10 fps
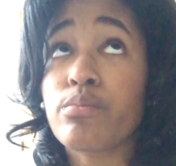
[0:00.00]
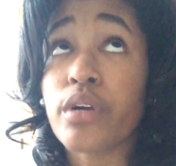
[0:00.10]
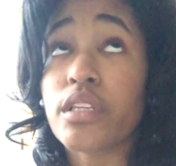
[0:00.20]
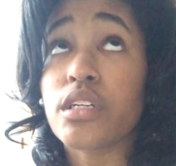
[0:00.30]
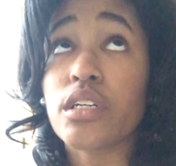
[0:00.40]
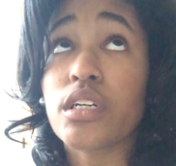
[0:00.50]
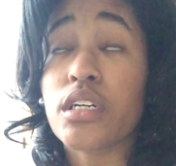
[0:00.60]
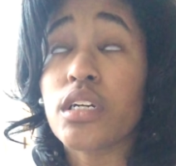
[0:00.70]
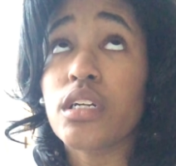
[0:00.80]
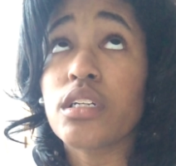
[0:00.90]
brother
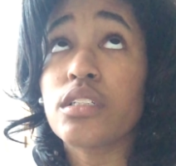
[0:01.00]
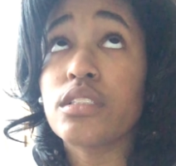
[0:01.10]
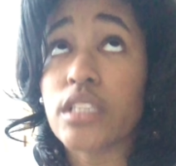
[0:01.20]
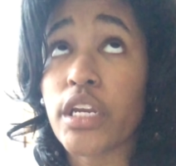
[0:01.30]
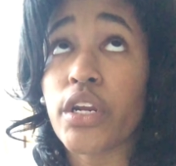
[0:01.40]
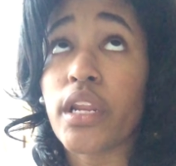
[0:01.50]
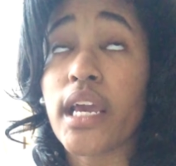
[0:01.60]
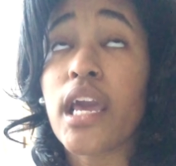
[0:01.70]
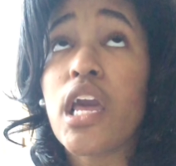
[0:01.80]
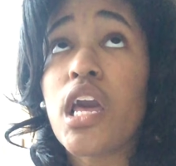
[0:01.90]
Darren.